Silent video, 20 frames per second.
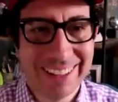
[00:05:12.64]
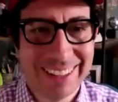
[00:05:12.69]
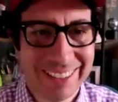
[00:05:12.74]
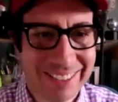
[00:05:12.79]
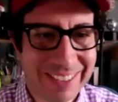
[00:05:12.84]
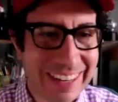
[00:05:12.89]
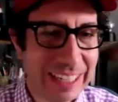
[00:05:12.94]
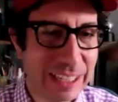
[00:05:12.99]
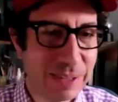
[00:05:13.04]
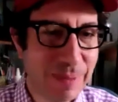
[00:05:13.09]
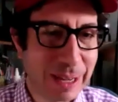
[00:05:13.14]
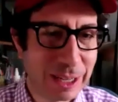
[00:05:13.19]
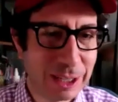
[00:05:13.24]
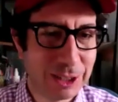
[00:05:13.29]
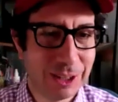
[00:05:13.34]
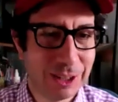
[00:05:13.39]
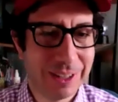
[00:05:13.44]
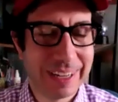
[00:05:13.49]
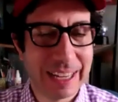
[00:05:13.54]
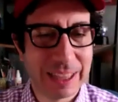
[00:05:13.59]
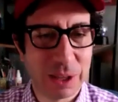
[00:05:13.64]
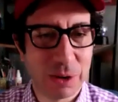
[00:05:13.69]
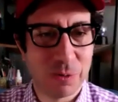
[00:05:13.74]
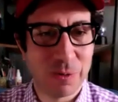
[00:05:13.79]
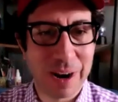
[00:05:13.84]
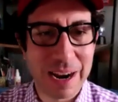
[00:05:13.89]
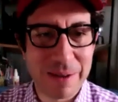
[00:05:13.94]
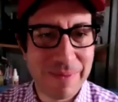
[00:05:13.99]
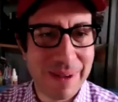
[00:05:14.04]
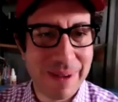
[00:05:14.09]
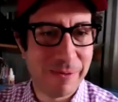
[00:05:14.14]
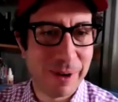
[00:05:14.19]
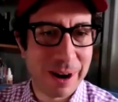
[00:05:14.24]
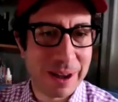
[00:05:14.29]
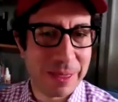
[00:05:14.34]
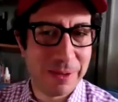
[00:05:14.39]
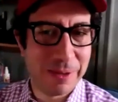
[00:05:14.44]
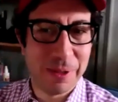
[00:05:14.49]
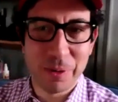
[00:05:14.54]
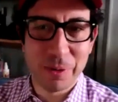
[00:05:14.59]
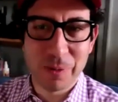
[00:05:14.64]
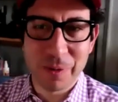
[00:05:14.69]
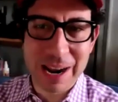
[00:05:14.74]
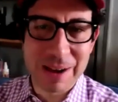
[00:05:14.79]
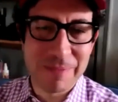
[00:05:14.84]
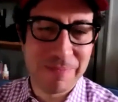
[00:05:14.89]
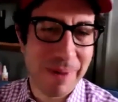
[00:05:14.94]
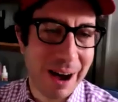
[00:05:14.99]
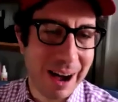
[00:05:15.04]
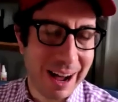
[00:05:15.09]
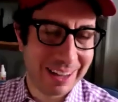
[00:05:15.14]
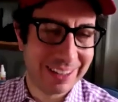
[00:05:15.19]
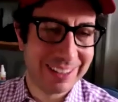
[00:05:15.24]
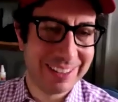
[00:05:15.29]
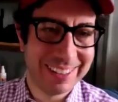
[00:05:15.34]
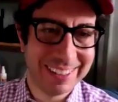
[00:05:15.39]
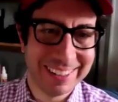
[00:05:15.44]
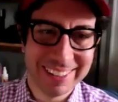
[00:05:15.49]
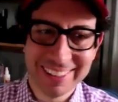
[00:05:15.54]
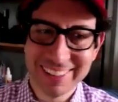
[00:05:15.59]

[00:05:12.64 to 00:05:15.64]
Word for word: we need to make sure you get the right right the right box.